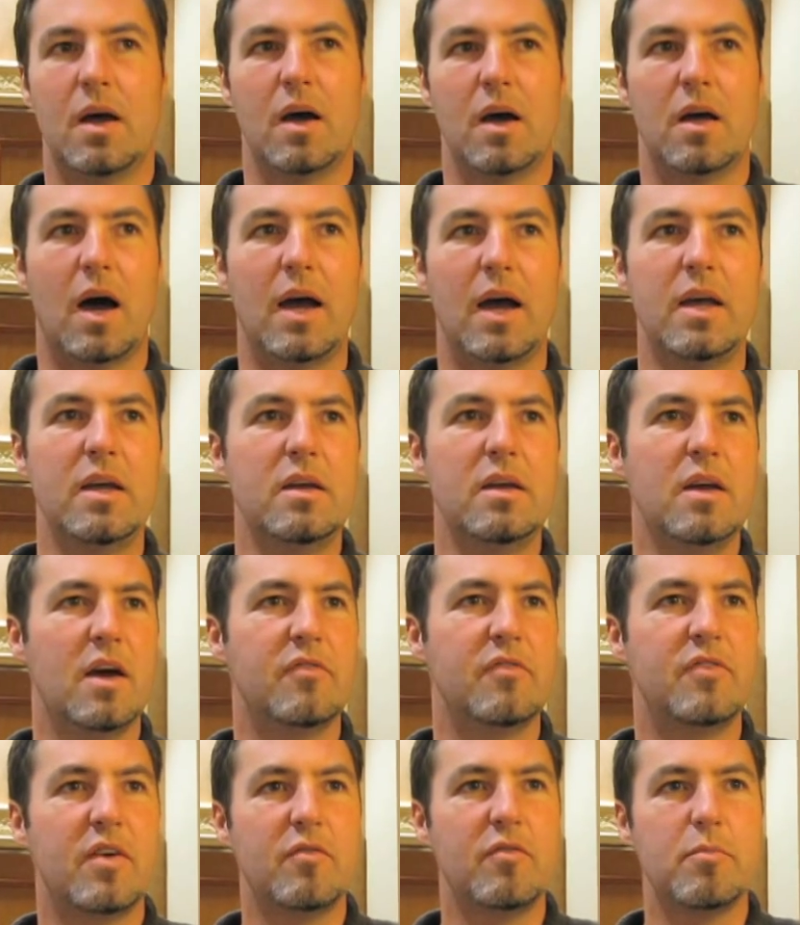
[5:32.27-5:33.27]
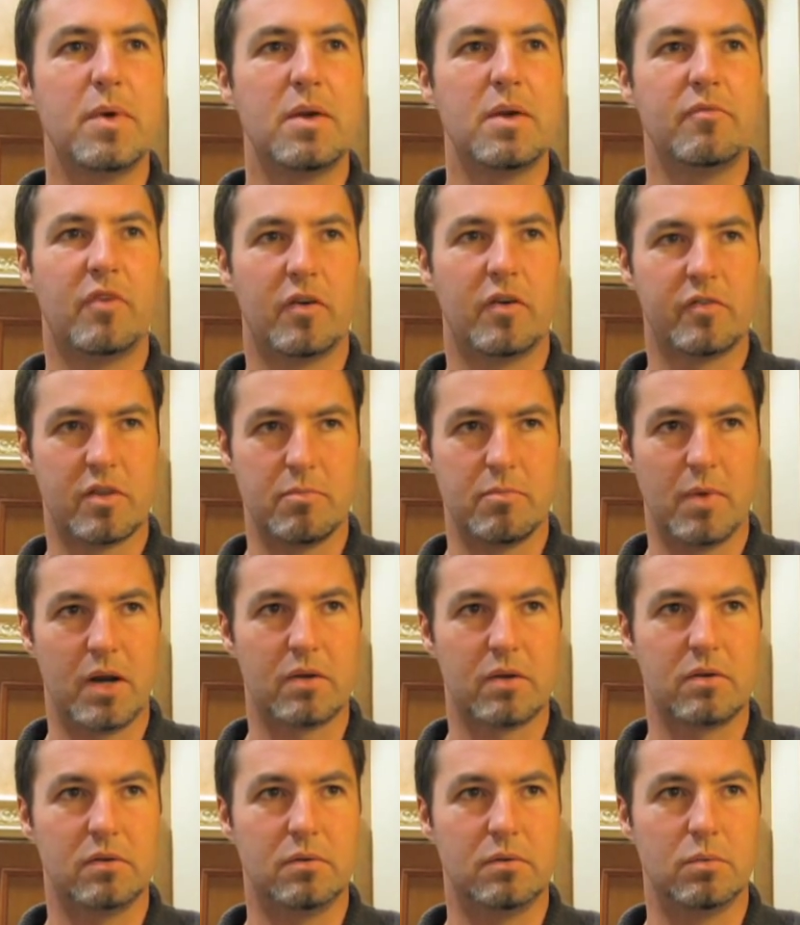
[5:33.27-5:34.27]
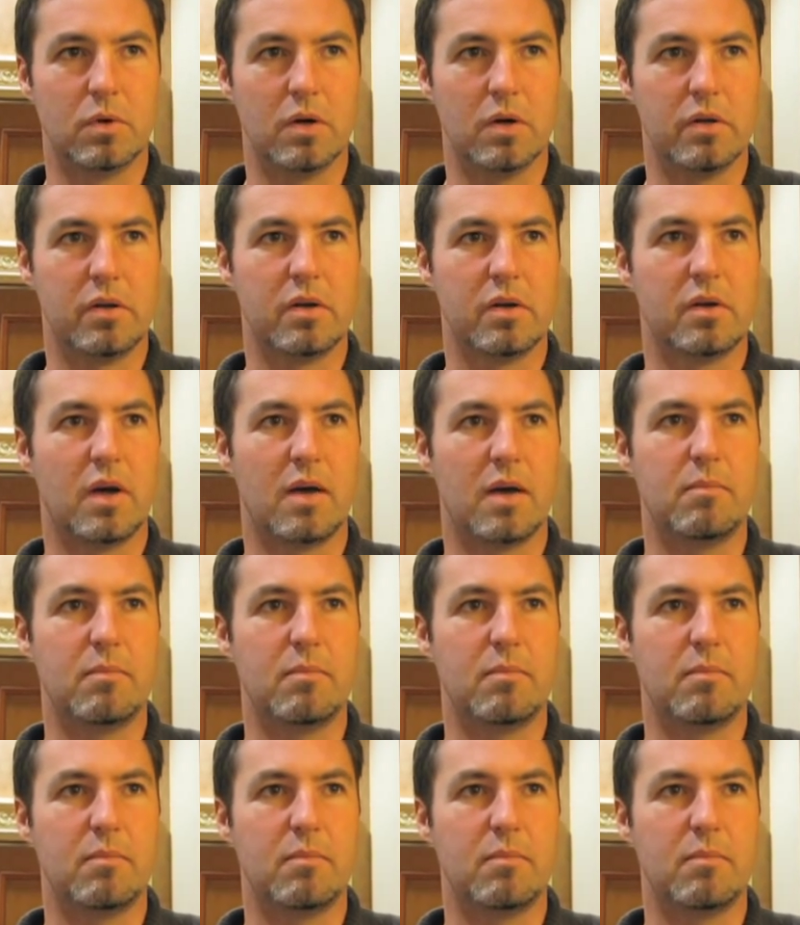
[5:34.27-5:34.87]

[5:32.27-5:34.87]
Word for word: I have never been involved in the medical world.